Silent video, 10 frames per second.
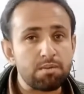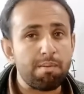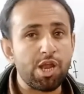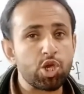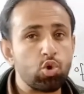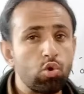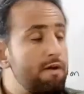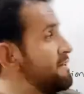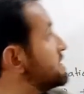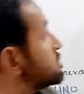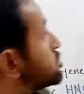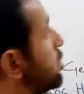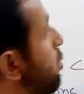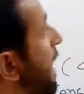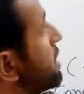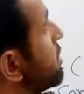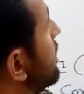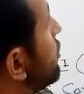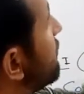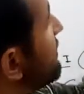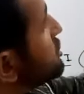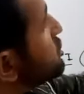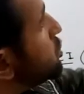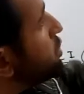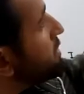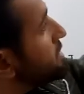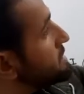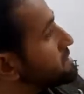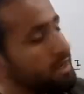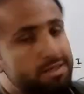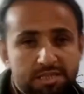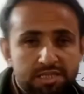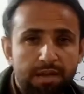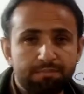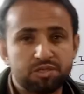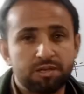molecule. So why we do these steps?